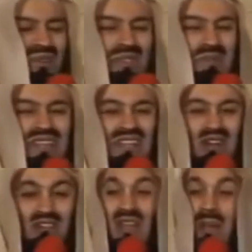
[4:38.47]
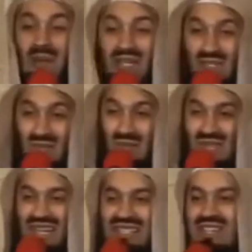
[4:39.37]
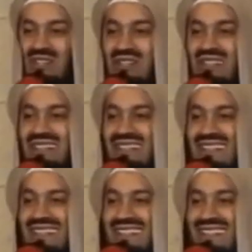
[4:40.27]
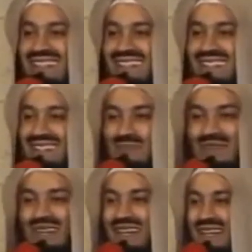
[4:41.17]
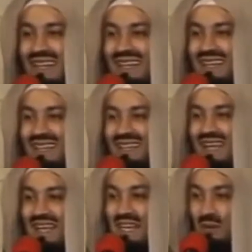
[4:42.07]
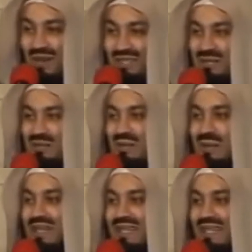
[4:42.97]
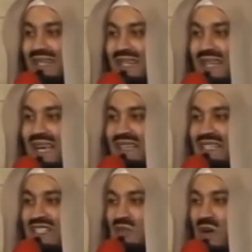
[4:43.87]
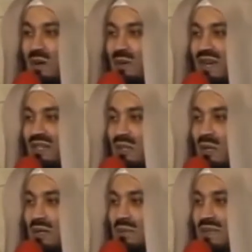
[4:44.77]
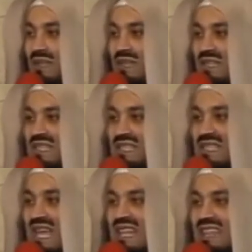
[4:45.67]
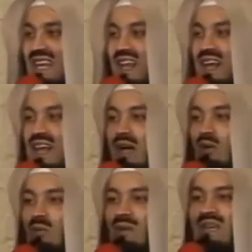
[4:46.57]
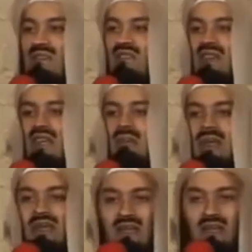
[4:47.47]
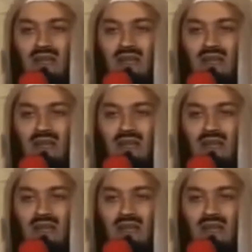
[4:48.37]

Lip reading: knows the meaning of, but it drew their attention. Subhanallah. And they wanted to know it. And this is why we are taught, Ista'thara Allahu bihi fi ilmih.